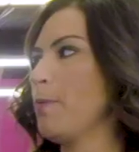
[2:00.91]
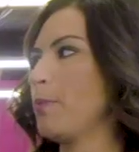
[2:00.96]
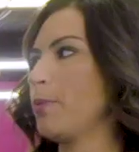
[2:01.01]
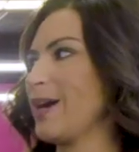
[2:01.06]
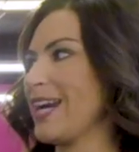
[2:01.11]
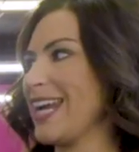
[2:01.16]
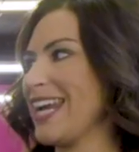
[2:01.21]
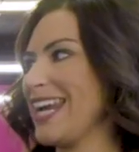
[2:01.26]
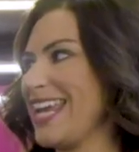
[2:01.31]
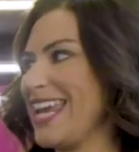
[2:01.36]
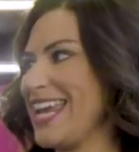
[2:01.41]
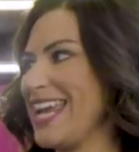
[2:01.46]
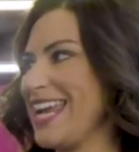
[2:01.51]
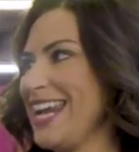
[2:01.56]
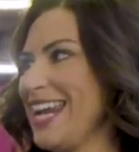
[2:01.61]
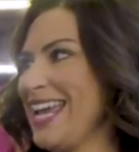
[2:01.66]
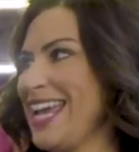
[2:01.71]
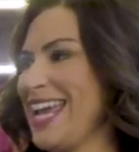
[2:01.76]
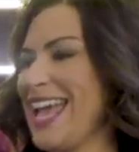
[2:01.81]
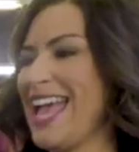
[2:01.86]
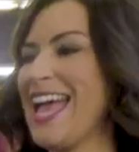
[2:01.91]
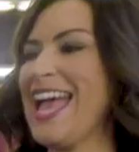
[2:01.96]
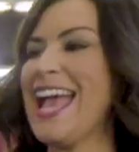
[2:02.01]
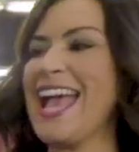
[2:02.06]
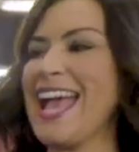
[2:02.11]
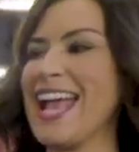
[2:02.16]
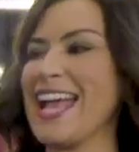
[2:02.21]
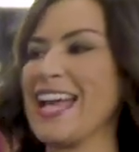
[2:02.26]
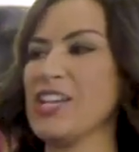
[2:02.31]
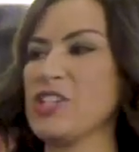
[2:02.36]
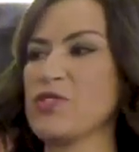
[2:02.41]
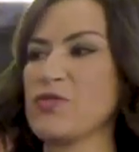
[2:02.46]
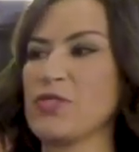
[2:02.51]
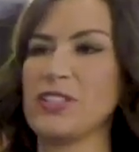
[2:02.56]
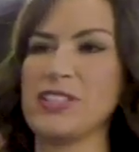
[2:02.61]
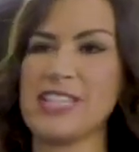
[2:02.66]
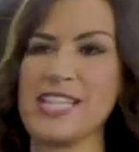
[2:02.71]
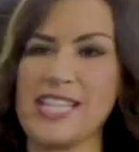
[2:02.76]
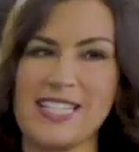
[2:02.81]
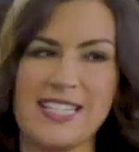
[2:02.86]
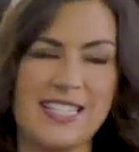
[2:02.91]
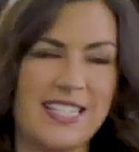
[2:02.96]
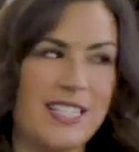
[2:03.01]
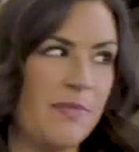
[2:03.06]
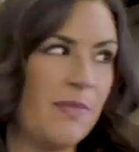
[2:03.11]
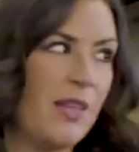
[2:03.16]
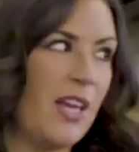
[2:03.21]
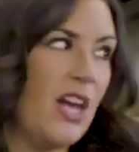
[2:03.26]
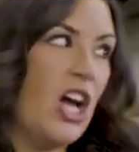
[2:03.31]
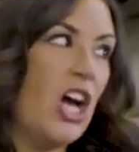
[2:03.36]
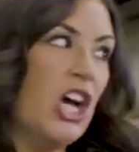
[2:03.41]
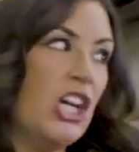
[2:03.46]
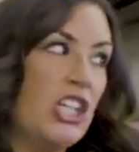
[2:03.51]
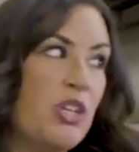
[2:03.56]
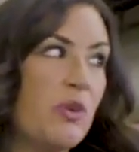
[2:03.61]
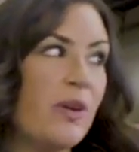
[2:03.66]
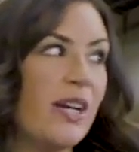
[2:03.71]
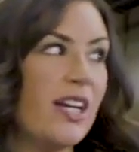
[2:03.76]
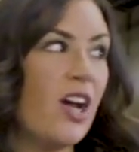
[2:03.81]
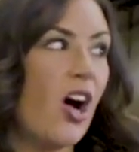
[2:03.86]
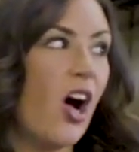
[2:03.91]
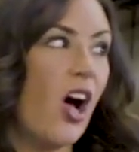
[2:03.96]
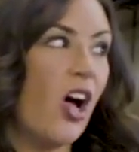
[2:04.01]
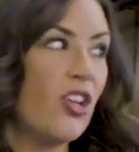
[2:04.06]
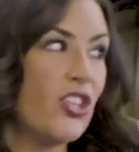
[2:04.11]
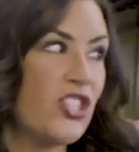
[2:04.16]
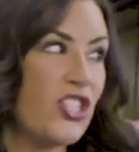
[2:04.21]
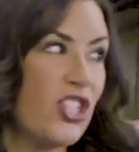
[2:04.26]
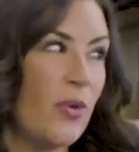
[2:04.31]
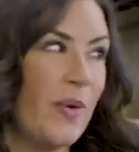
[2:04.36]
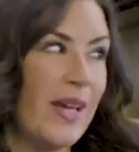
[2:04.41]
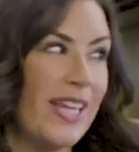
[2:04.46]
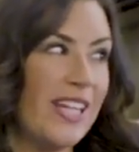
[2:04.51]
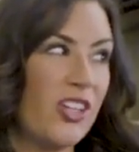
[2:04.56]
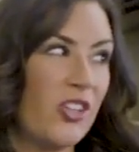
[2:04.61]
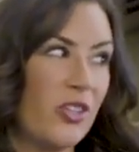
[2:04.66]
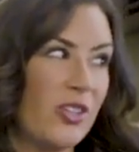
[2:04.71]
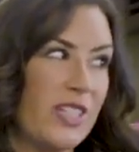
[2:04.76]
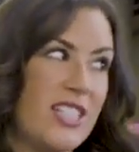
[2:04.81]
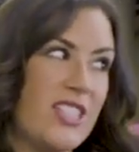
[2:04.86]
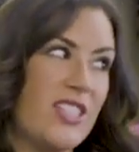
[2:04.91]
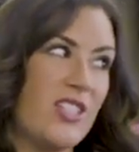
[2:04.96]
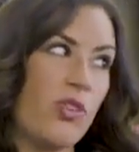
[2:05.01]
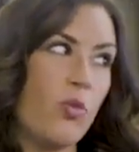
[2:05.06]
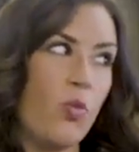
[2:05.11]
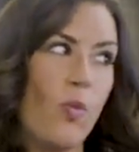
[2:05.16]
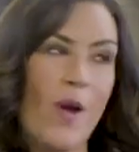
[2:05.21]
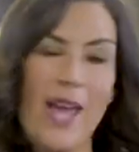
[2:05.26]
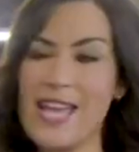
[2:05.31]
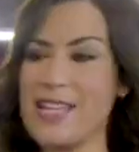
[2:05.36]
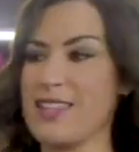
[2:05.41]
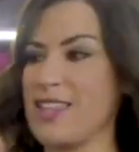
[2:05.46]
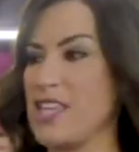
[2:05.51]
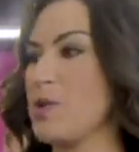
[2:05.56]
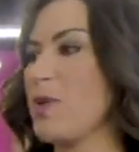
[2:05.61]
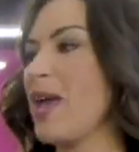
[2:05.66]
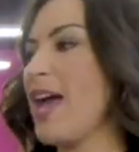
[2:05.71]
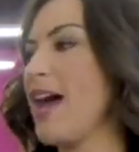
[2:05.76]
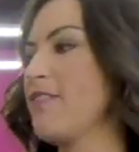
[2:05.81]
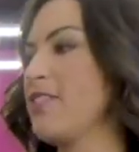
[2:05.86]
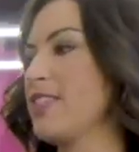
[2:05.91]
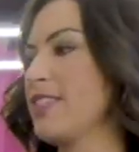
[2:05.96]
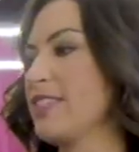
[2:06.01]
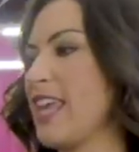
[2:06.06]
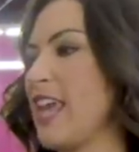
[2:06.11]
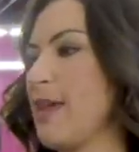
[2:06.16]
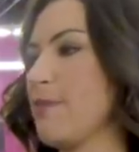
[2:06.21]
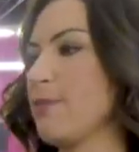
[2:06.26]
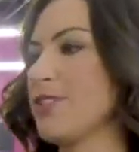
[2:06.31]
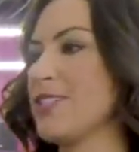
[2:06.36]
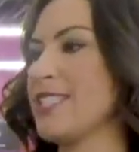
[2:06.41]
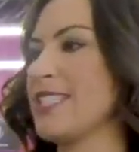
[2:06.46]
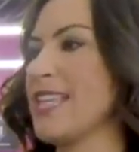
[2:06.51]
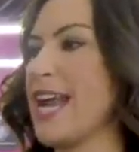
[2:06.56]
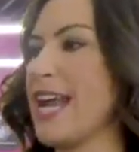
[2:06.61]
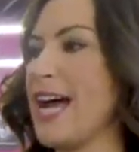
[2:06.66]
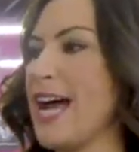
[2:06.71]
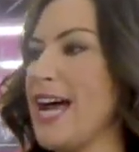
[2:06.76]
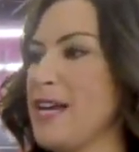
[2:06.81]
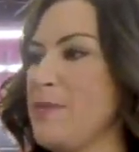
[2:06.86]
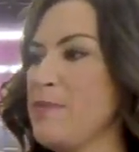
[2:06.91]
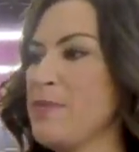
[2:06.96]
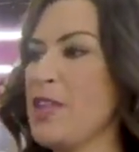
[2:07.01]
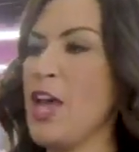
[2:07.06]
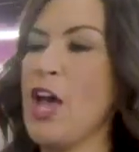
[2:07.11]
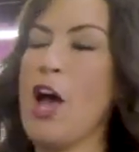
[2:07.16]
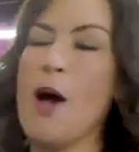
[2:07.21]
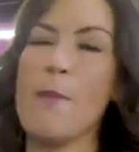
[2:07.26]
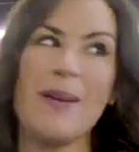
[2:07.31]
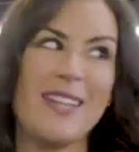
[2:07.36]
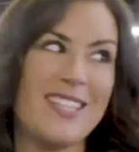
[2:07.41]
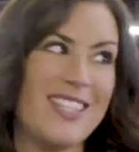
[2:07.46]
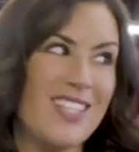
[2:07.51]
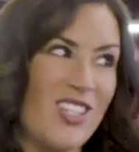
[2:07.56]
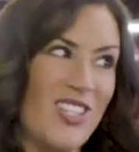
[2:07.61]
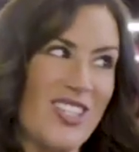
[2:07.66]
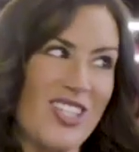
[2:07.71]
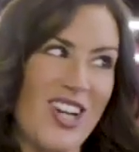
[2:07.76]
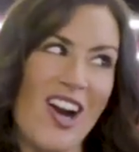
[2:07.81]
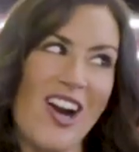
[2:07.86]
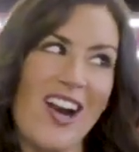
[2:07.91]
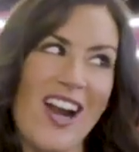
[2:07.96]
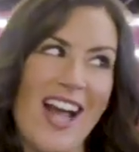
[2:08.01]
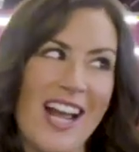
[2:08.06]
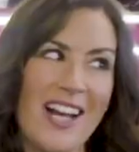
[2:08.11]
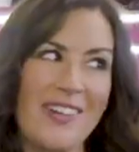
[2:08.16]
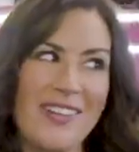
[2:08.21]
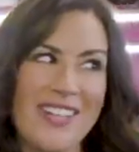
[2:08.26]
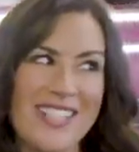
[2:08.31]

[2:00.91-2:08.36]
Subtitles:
Bring it in and release. You can also increase the weight that you have this cable set on, but to start, I